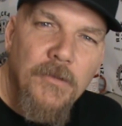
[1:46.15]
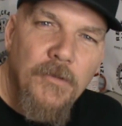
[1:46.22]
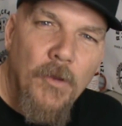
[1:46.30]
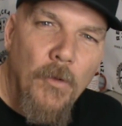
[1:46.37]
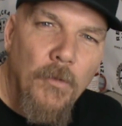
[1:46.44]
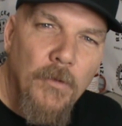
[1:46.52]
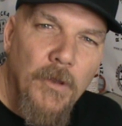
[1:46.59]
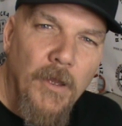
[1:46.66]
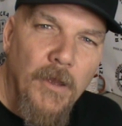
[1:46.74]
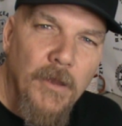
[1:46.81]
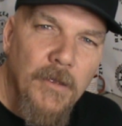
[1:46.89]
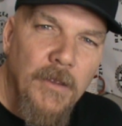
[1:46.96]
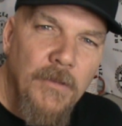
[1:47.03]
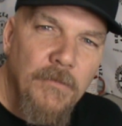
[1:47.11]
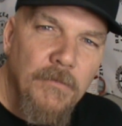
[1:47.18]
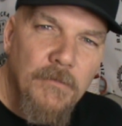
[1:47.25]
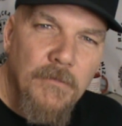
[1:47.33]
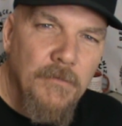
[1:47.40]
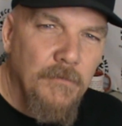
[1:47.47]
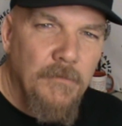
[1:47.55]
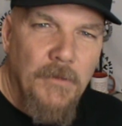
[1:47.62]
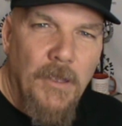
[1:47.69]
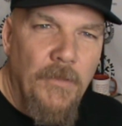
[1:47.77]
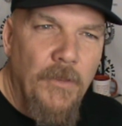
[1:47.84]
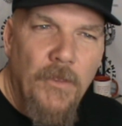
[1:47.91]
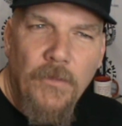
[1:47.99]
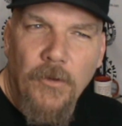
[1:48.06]
So and
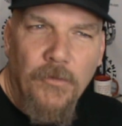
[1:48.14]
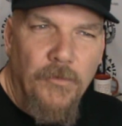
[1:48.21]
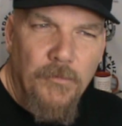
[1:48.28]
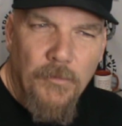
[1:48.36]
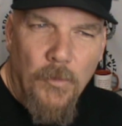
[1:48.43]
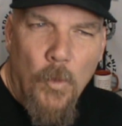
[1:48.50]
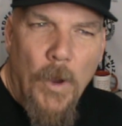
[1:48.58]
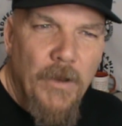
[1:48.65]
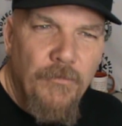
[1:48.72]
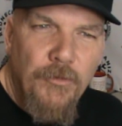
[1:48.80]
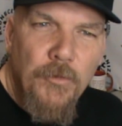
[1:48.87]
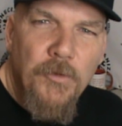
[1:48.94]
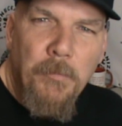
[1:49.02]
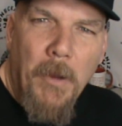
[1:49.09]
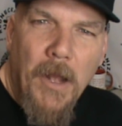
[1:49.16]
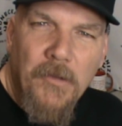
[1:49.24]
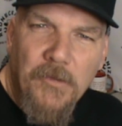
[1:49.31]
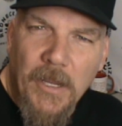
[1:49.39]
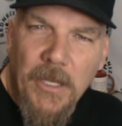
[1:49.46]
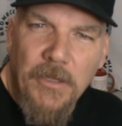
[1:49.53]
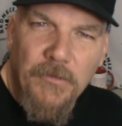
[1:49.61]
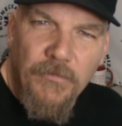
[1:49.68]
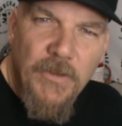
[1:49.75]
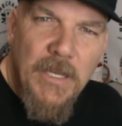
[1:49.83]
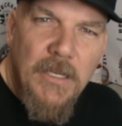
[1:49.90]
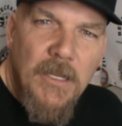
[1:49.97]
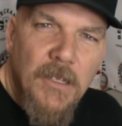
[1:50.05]
then there's quite a few spots like in
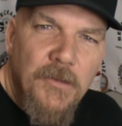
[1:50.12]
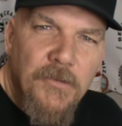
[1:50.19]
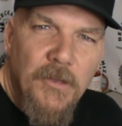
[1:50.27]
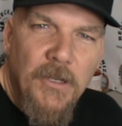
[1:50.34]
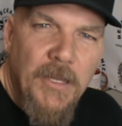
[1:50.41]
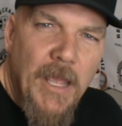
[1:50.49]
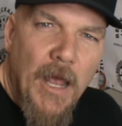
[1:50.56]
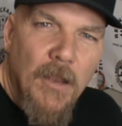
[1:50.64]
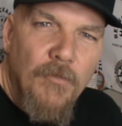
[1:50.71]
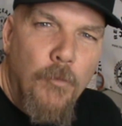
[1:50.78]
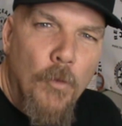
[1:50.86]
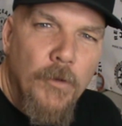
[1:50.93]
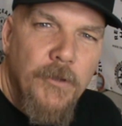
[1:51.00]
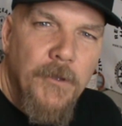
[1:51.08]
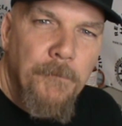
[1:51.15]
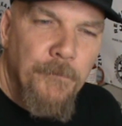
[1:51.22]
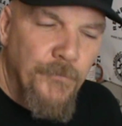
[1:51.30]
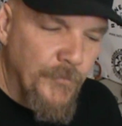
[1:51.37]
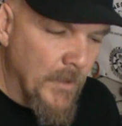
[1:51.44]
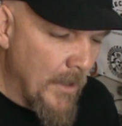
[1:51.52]
Phoenix and in California.